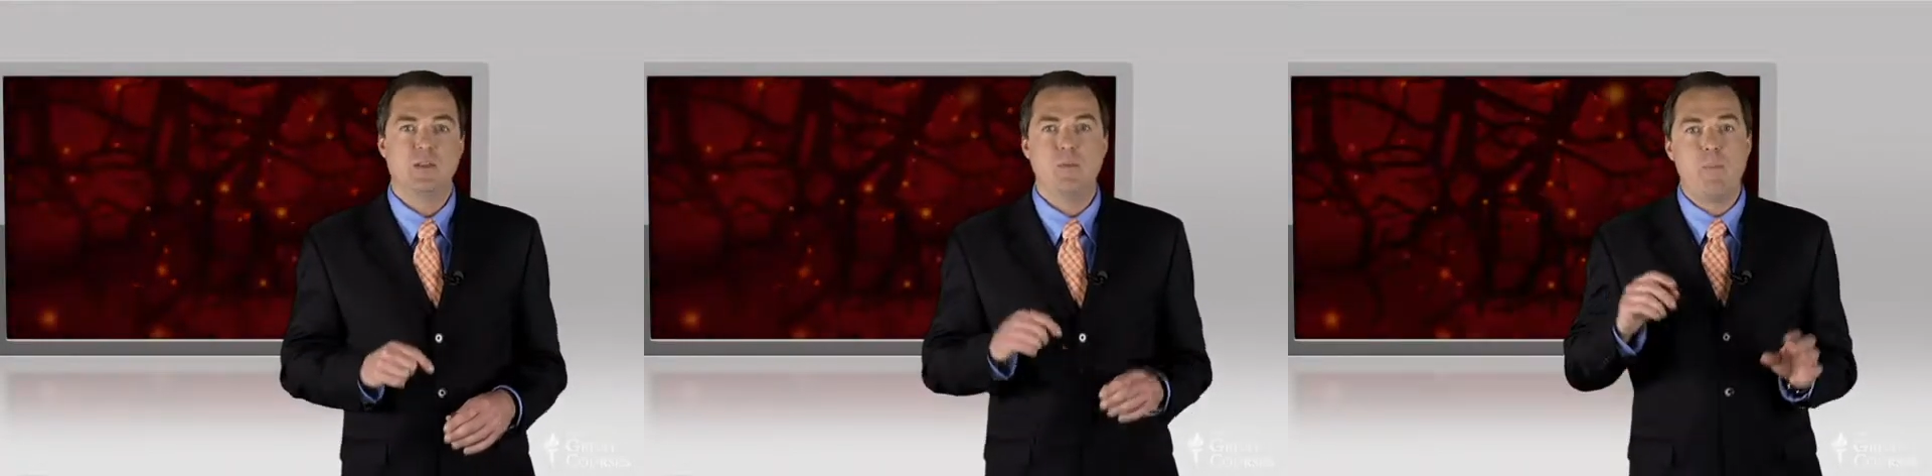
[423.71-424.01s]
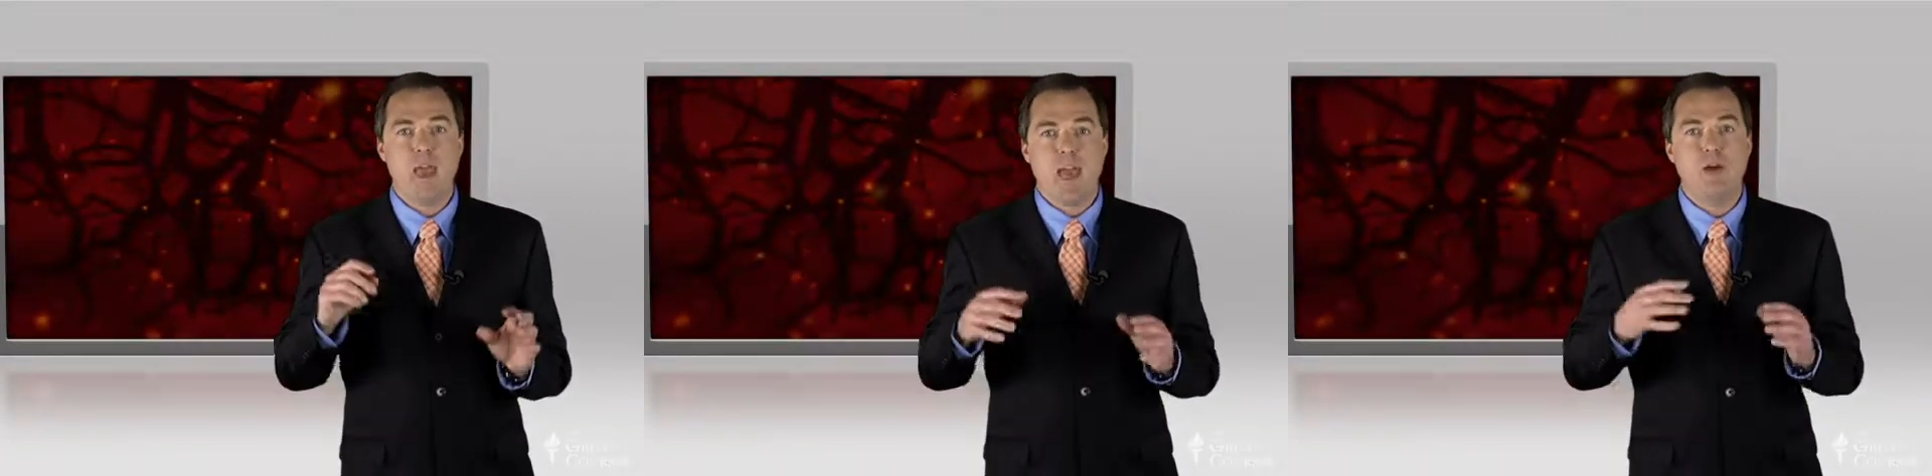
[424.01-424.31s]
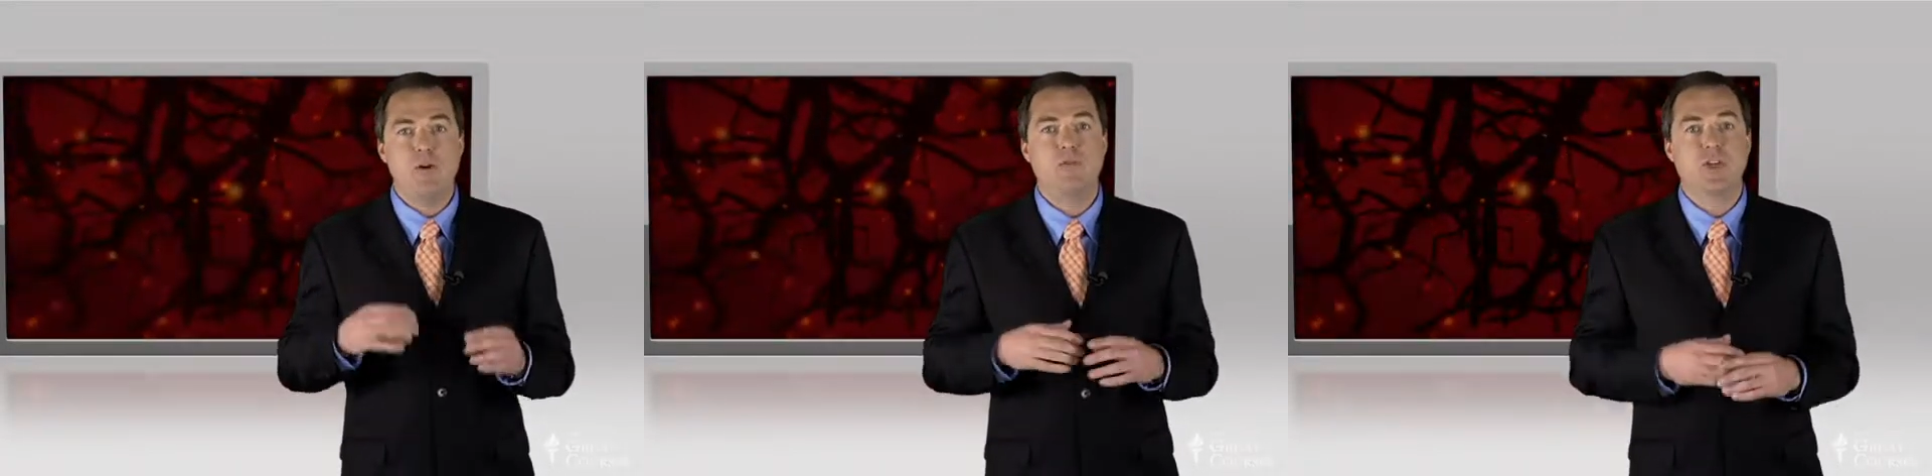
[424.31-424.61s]
the
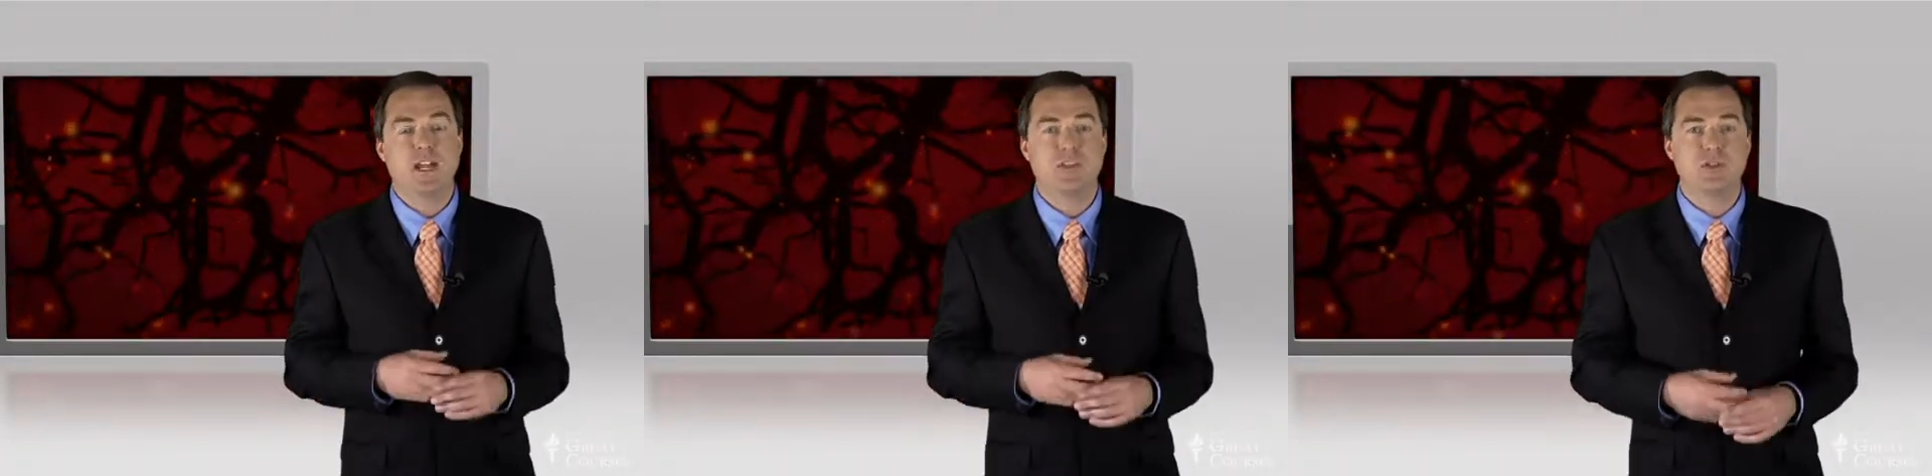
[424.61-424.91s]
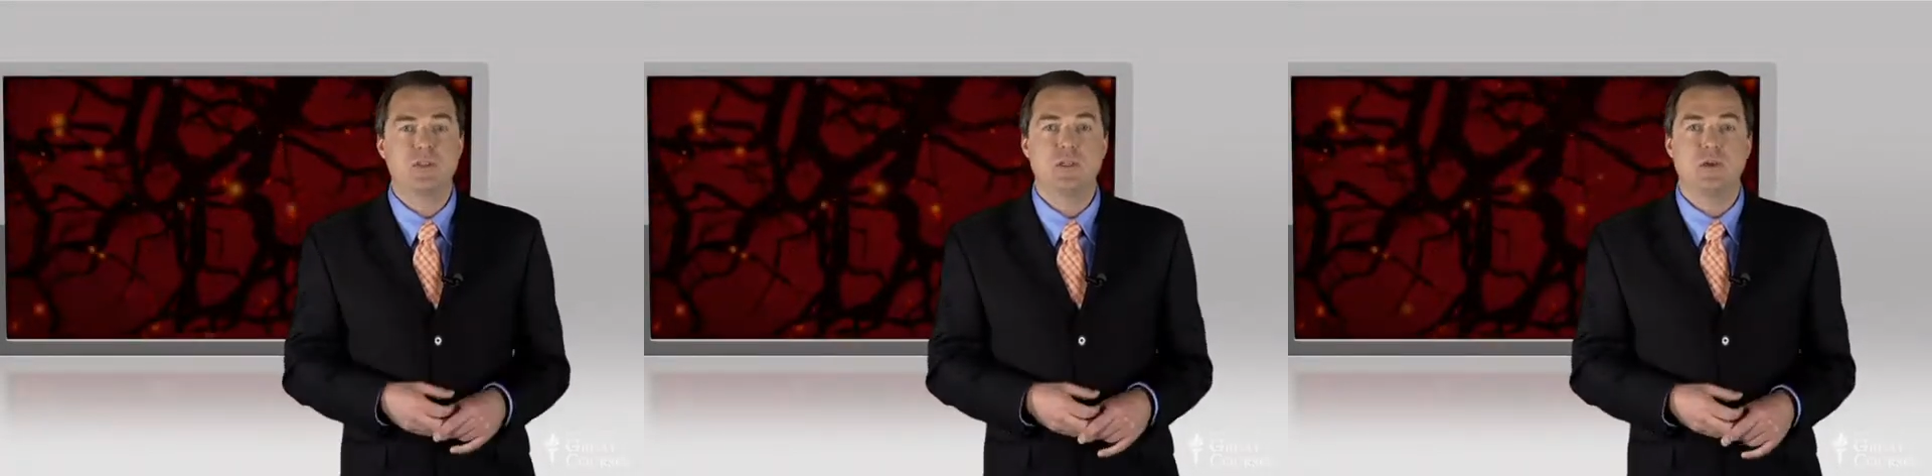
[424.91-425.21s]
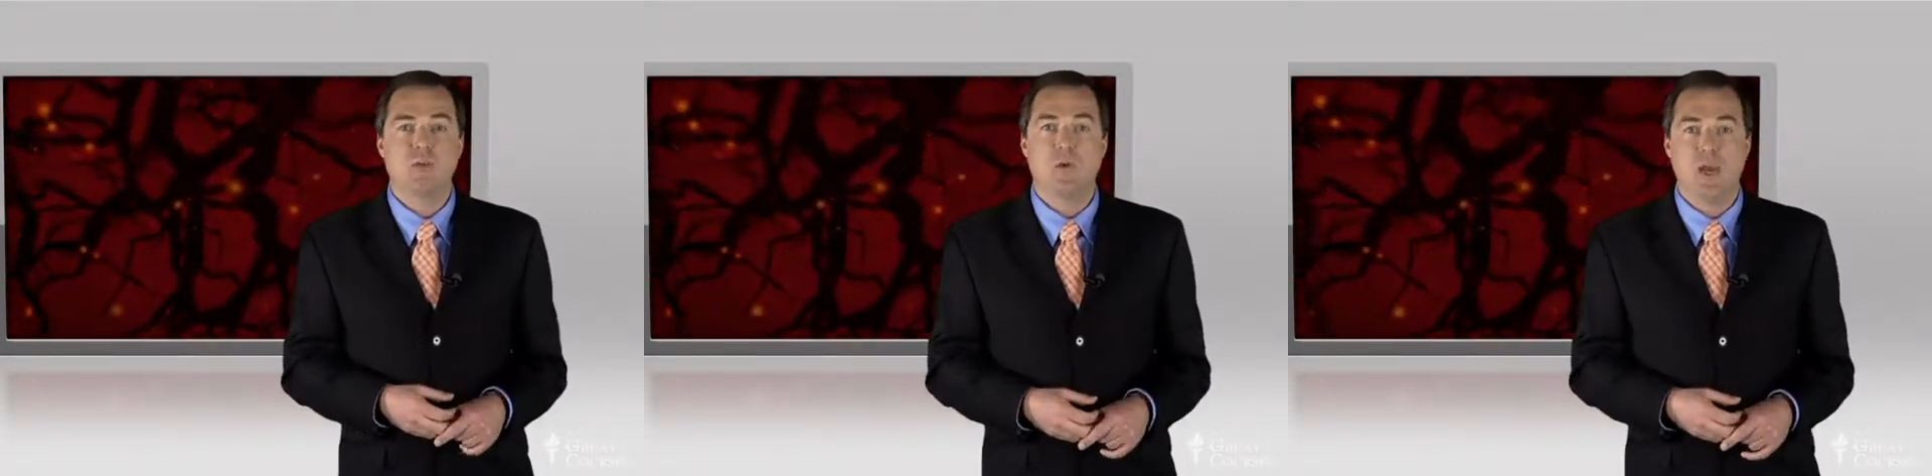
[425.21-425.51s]
pattern of connections in
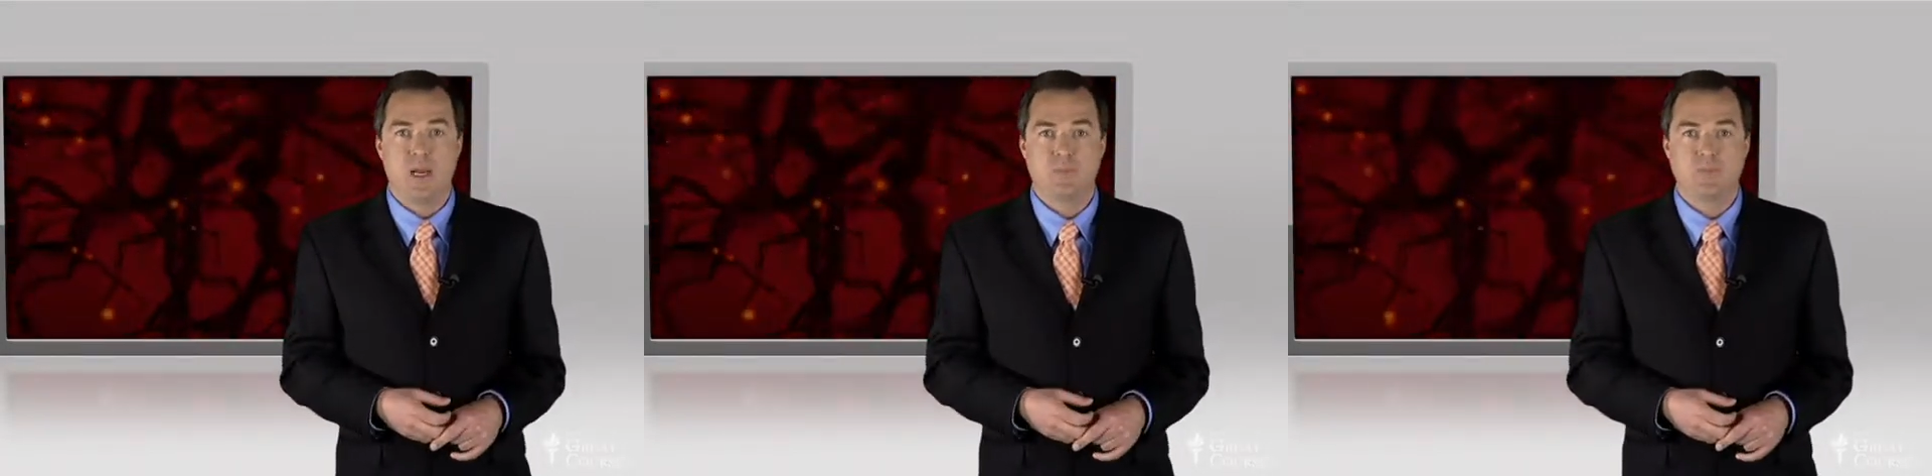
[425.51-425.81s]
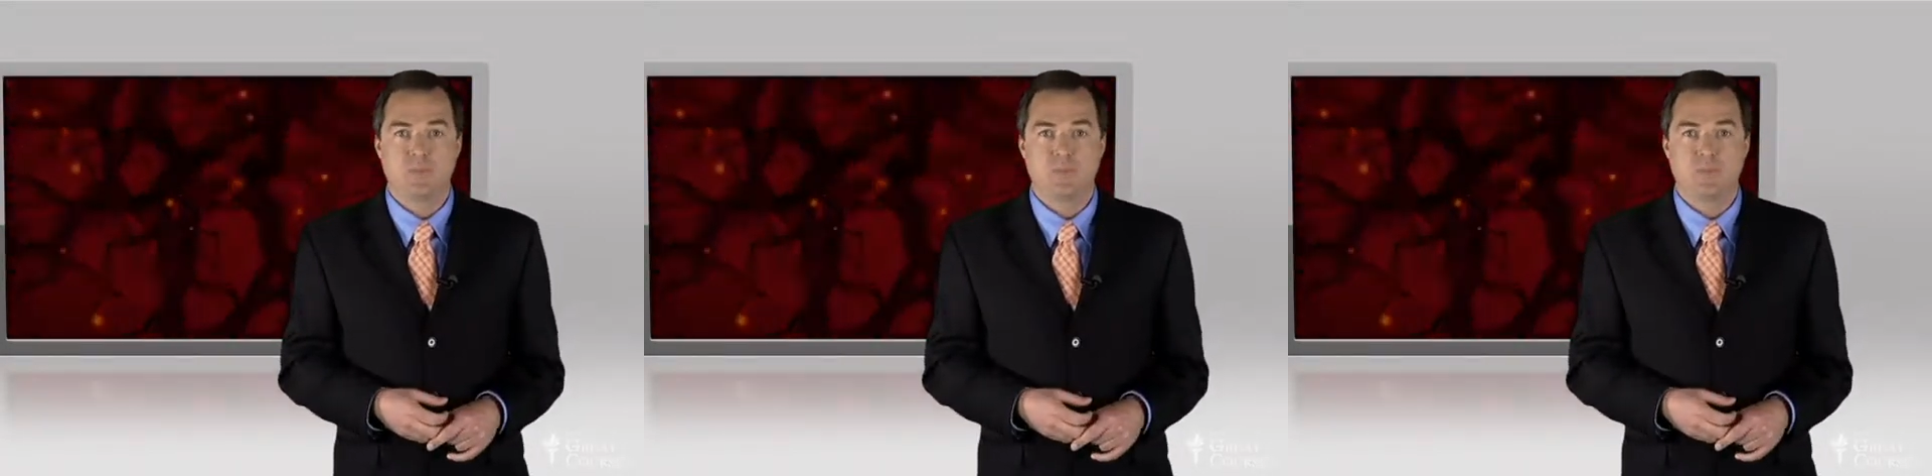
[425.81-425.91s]
your brain.